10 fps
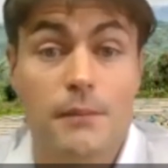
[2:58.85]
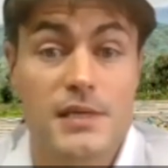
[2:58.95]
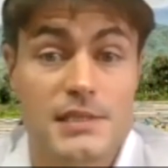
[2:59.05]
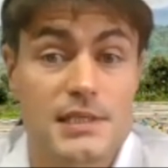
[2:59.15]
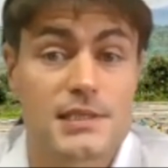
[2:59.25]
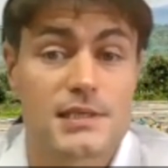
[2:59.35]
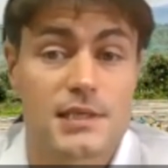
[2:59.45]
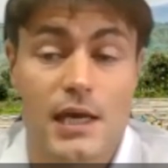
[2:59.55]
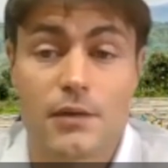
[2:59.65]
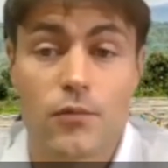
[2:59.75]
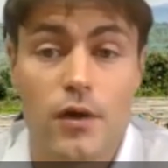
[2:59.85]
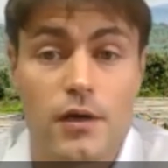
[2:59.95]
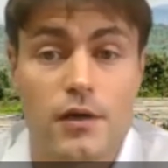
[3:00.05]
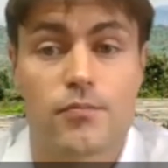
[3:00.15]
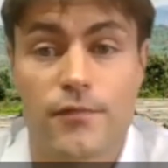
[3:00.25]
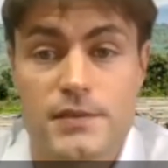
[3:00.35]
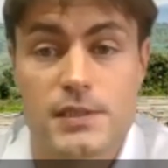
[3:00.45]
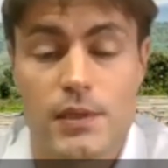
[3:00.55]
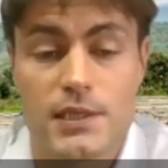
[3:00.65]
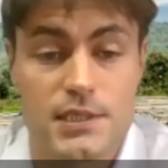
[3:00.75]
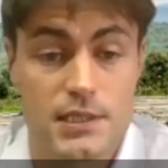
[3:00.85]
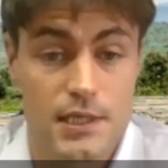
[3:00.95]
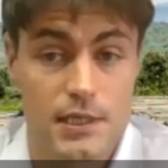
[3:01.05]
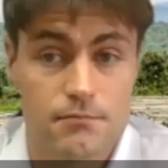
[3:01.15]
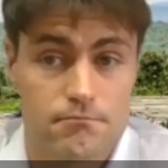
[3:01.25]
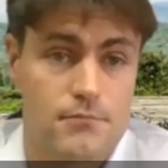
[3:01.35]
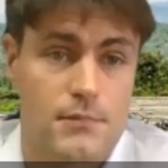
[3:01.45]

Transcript: businesses can work profitably today